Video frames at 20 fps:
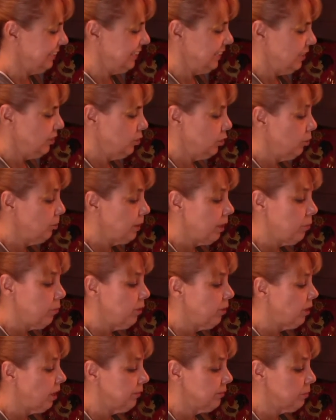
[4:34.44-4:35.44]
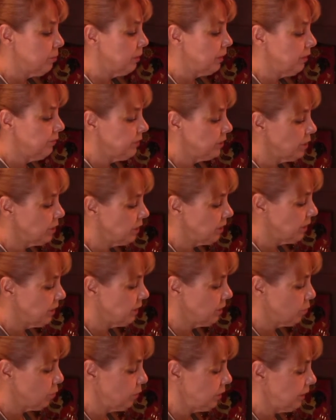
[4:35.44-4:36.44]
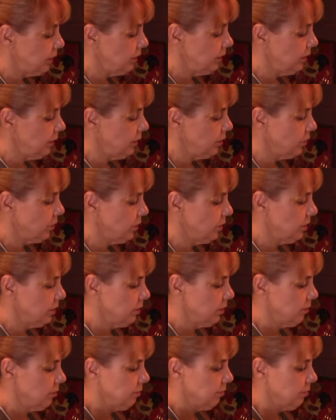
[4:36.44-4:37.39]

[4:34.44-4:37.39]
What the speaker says: Too bad we don't have smell-o-vision. It's really delicious.